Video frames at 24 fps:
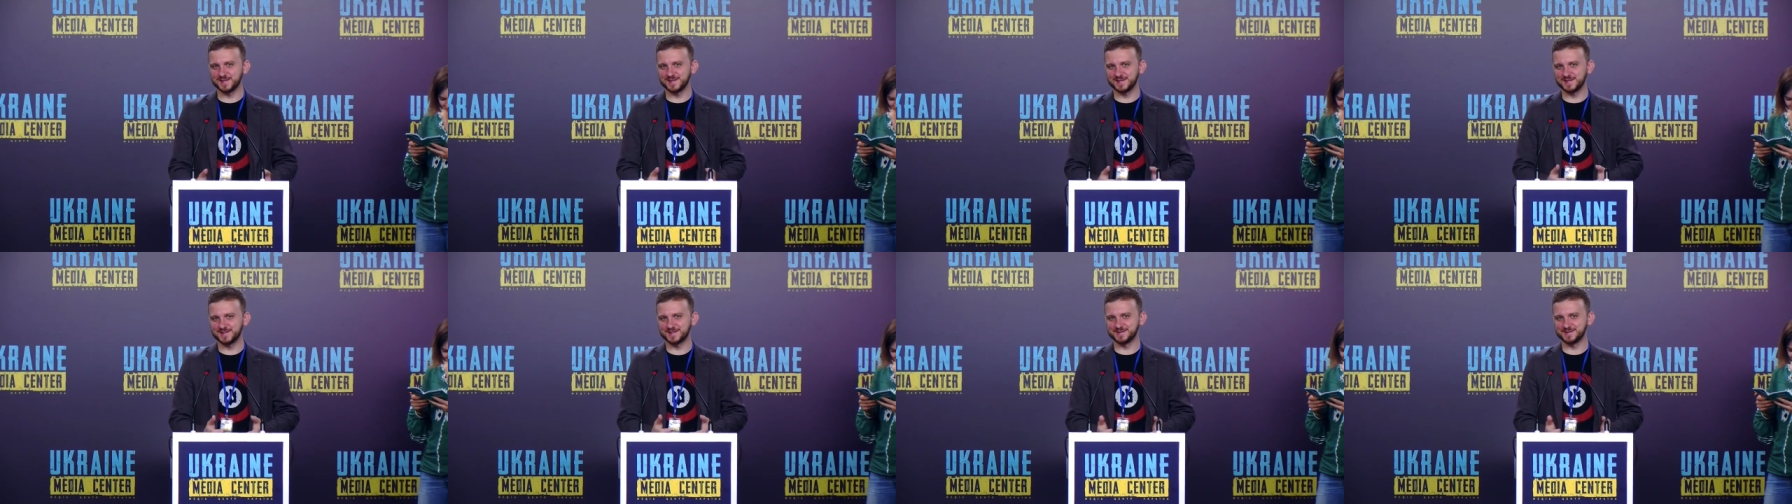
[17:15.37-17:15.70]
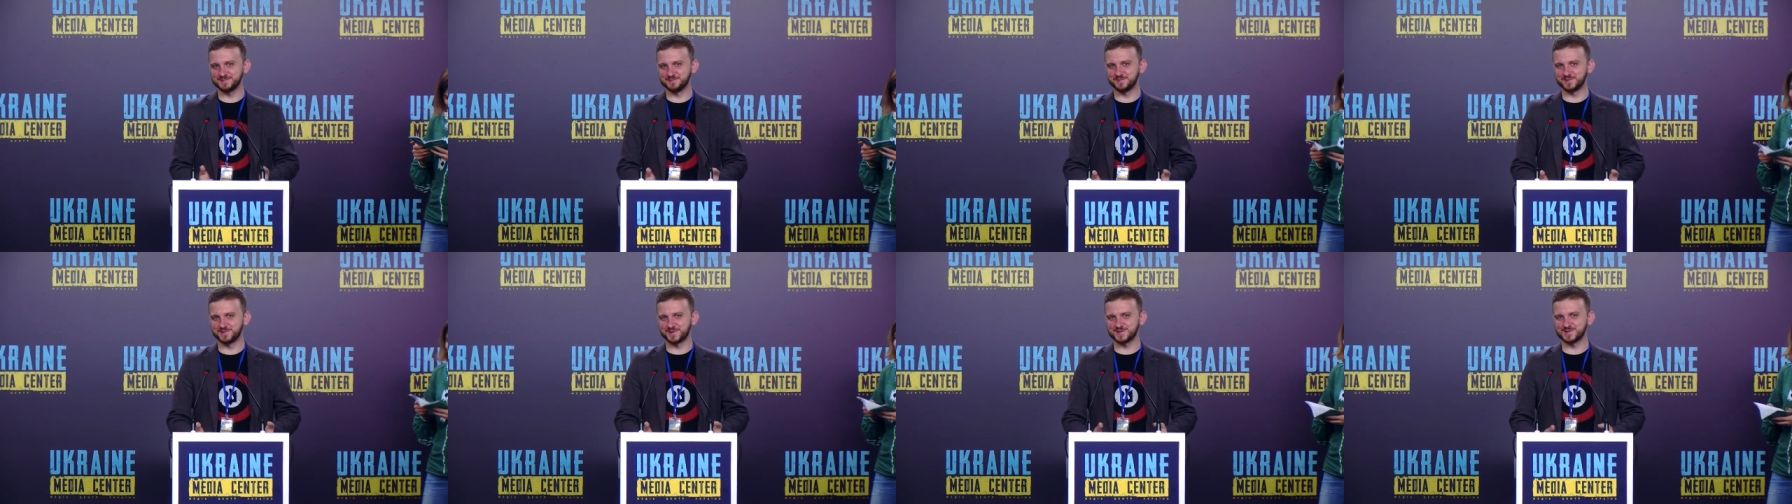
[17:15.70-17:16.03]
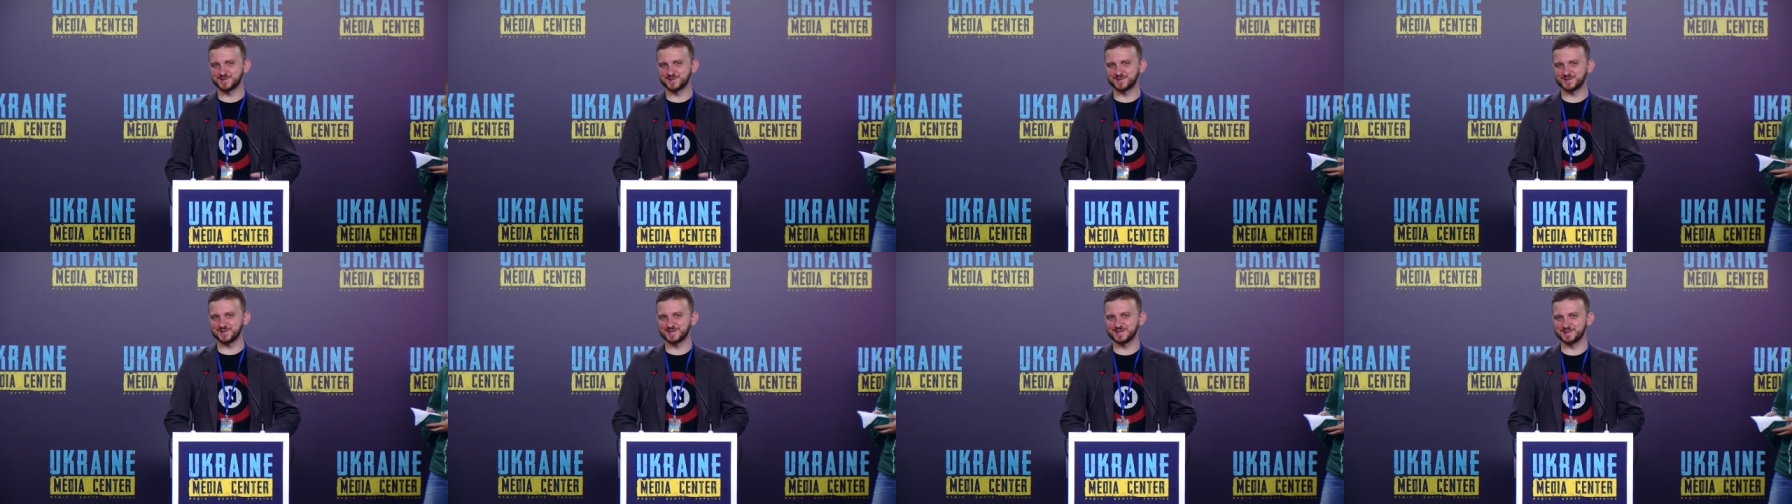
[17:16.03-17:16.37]
I will
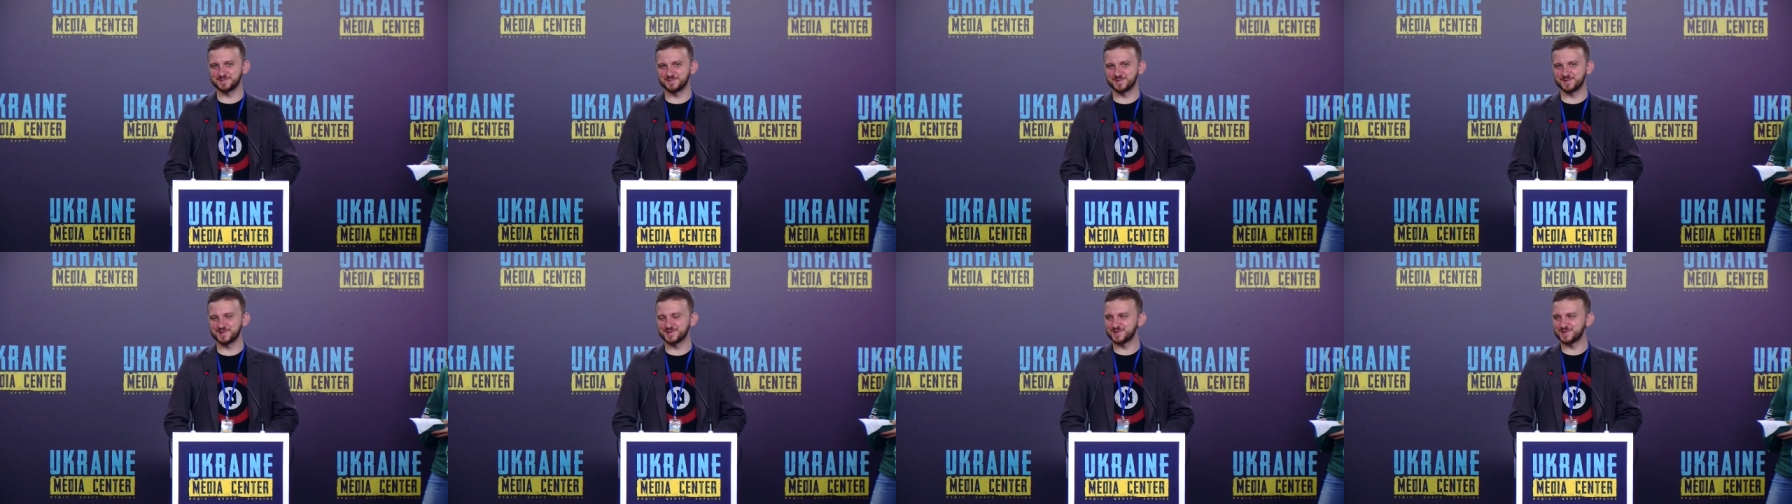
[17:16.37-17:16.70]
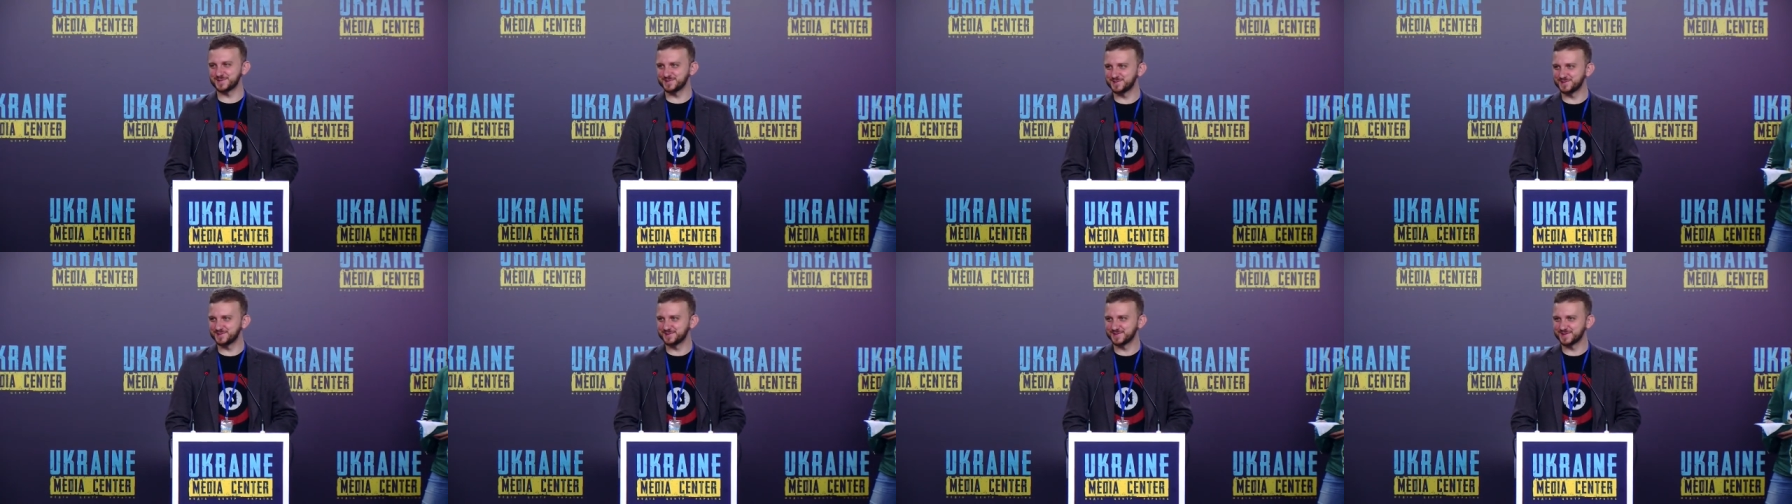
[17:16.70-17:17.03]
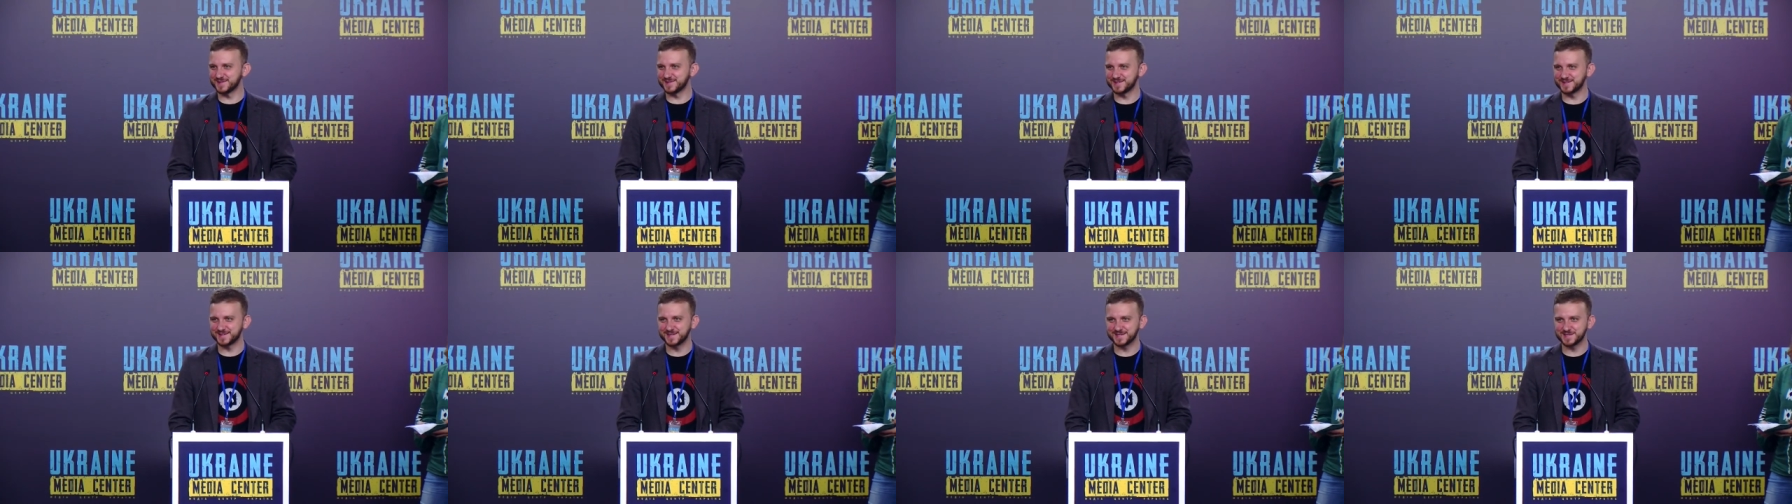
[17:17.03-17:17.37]
be the least
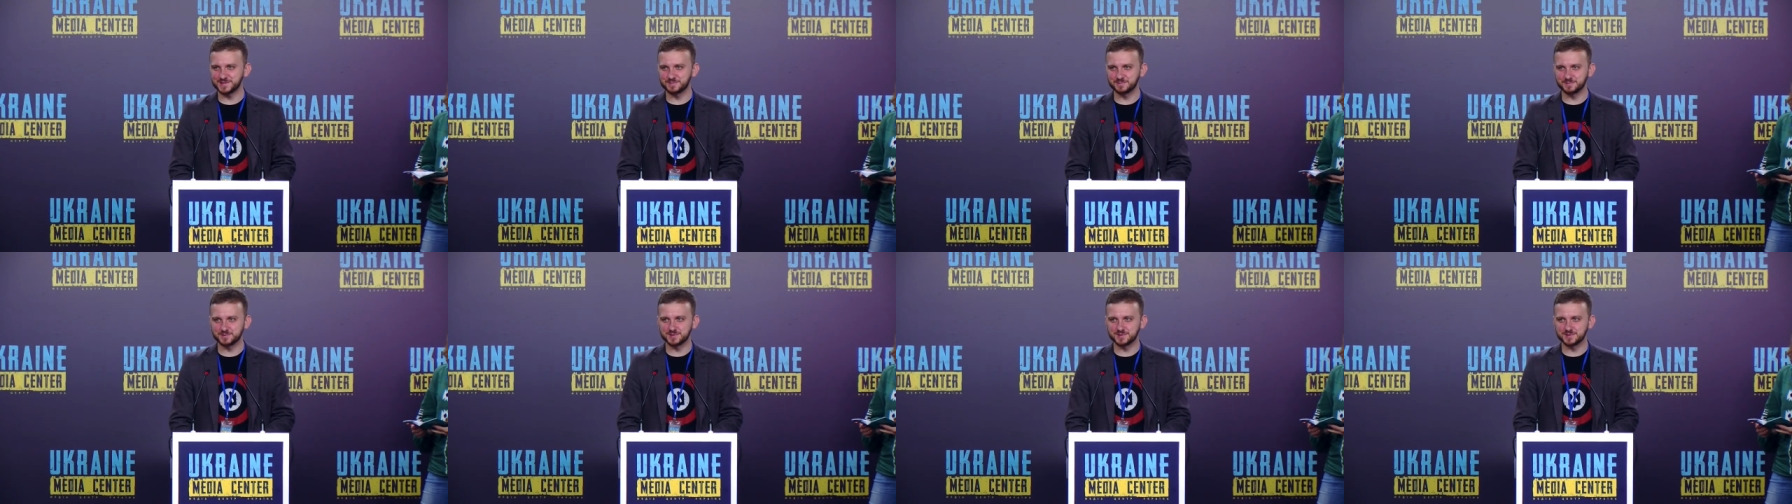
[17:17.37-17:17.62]
humble.